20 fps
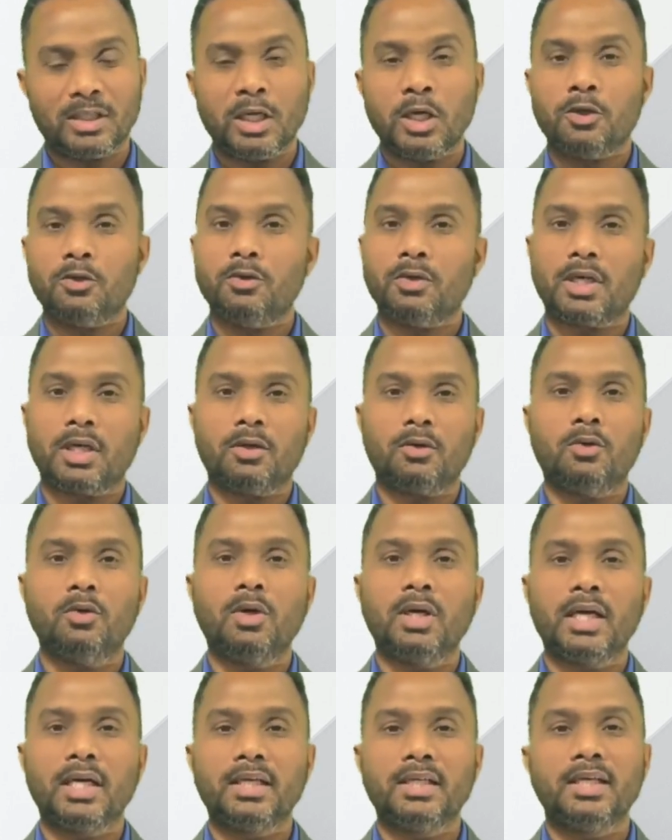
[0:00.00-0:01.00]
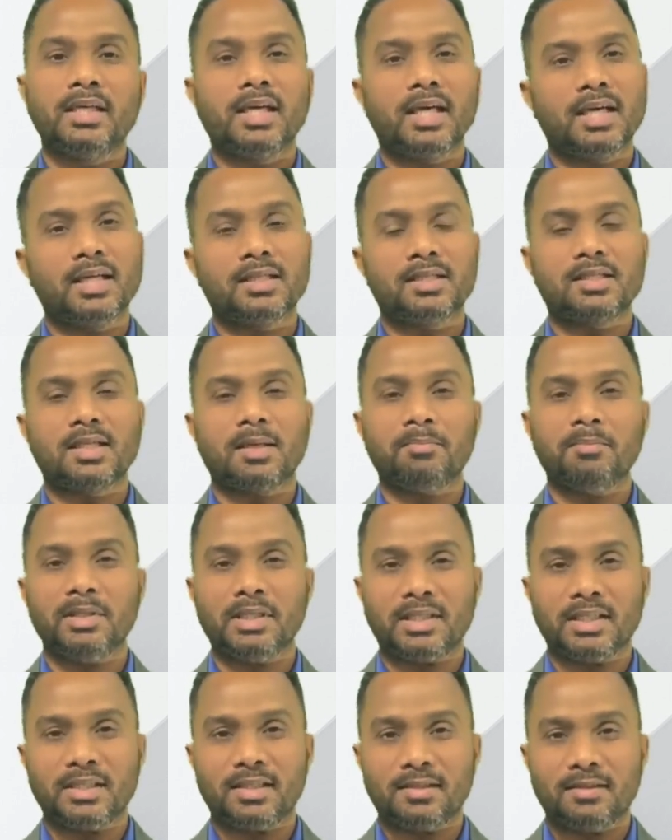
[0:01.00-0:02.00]
You can go ahead and submit
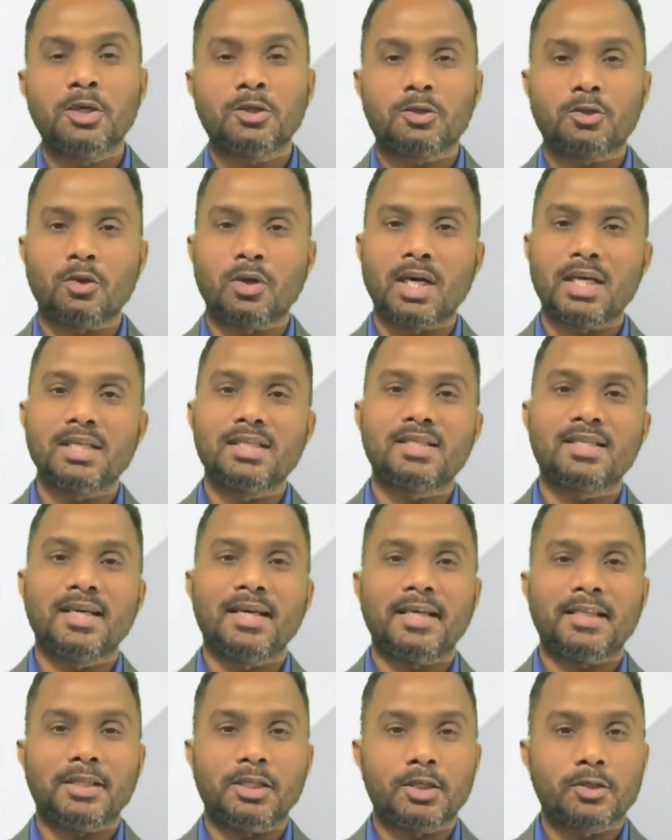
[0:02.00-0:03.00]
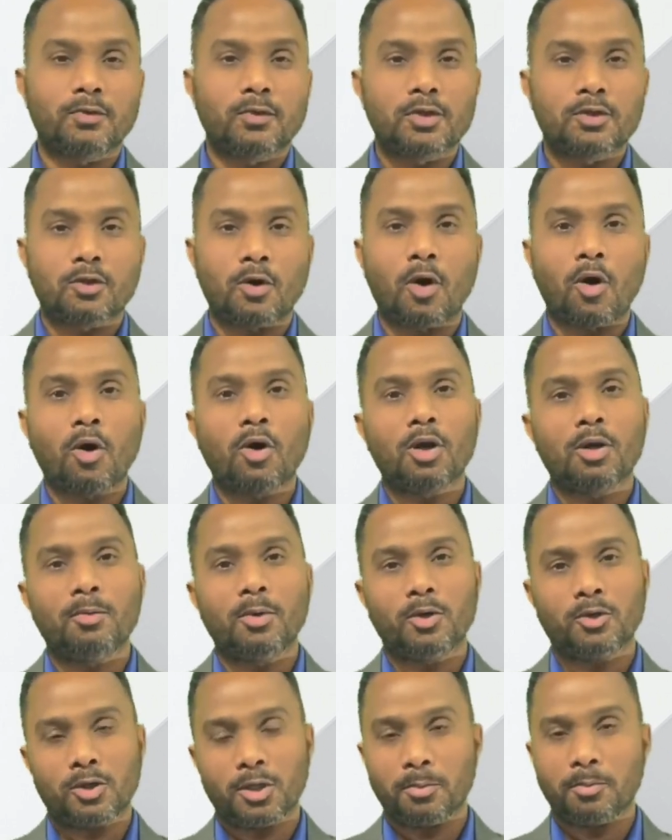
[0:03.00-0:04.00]
it. So guys, this was all
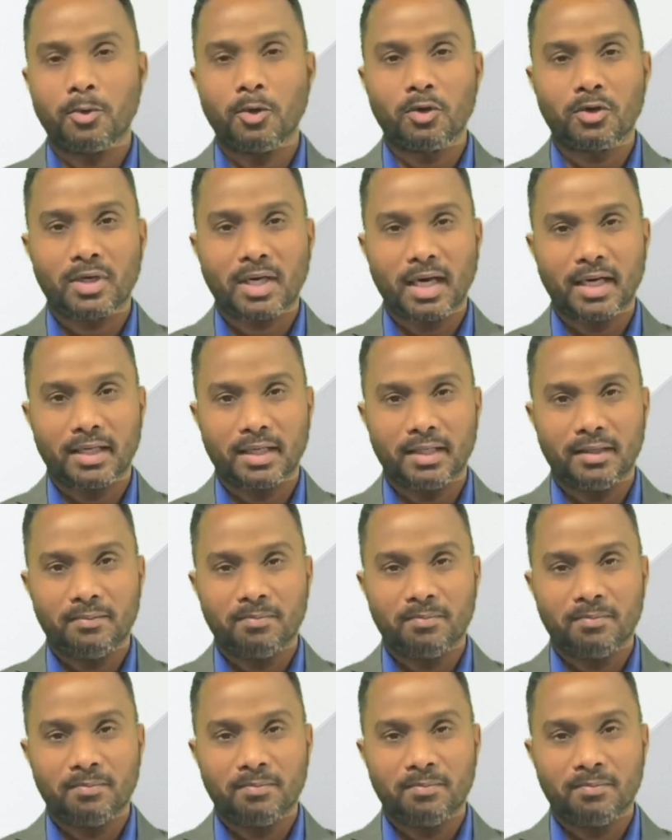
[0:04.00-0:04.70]
about report writing.